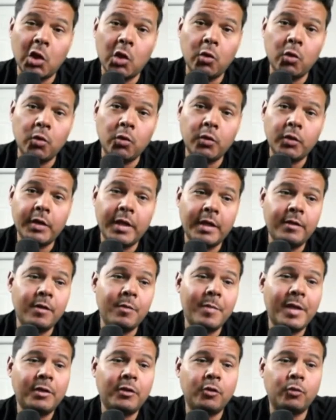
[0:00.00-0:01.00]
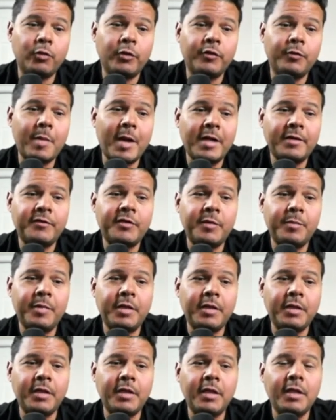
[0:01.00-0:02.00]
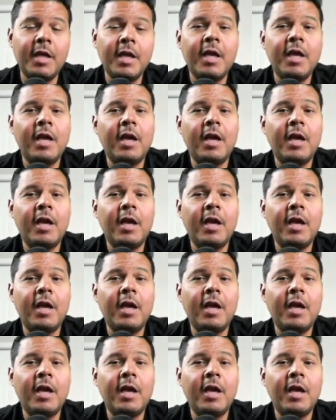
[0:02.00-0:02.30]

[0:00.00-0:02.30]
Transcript: load and the mental responsibility